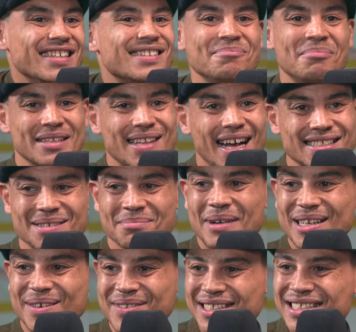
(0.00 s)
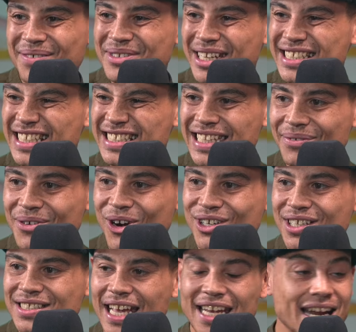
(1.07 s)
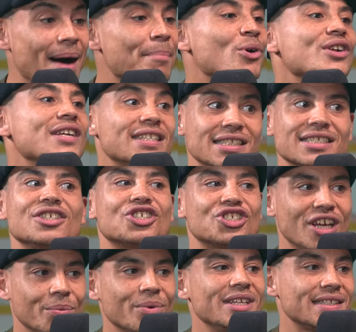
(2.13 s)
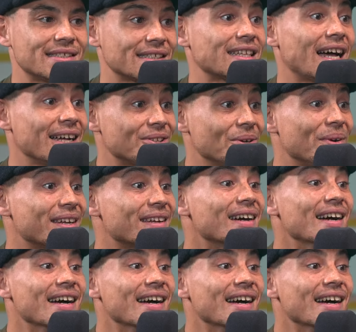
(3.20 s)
my dad's a man of the 70s, he's never gonna say that, but this is the shit we need to start doing.